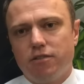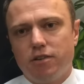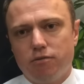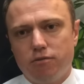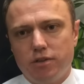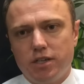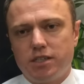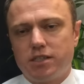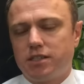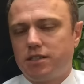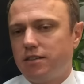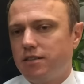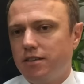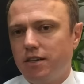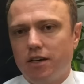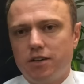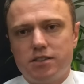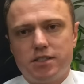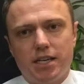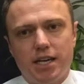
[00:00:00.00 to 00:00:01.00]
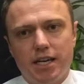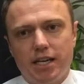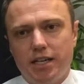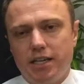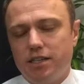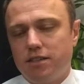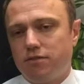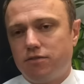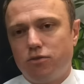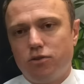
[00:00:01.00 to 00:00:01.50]
we risk you know, staying in
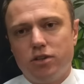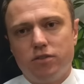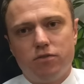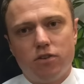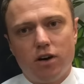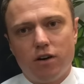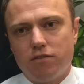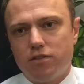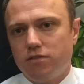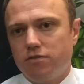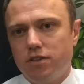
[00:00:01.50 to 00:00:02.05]
this forty-five to